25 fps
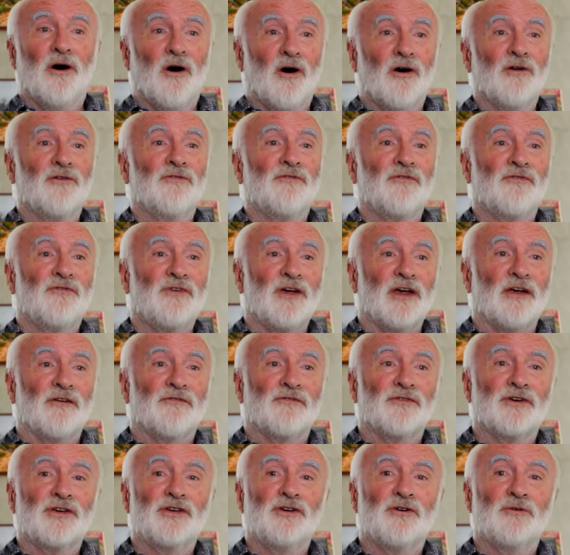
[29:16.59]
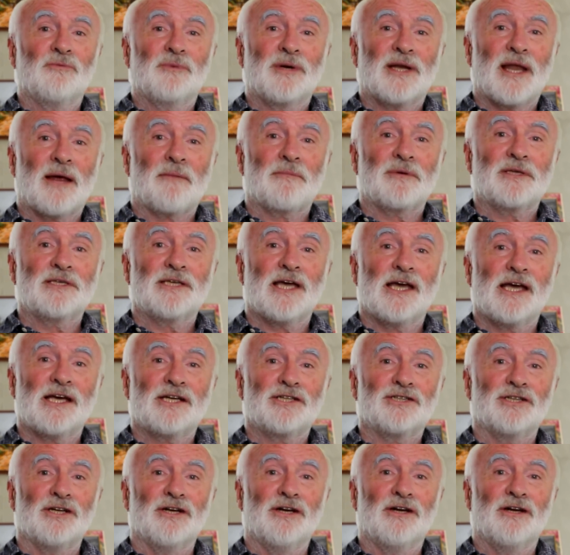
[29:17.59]
unfit for human
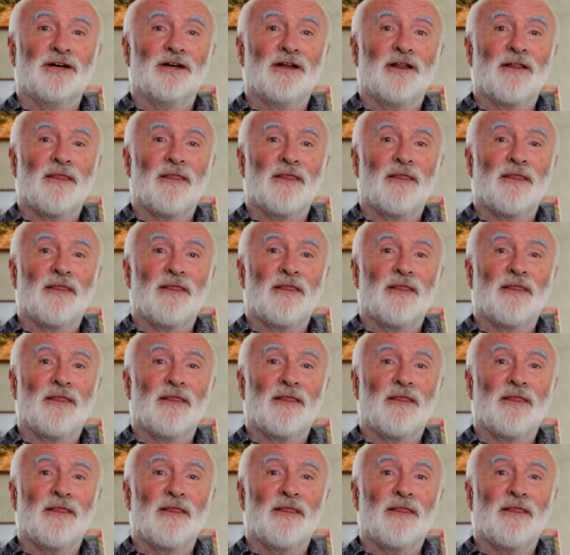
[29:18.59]
habitation.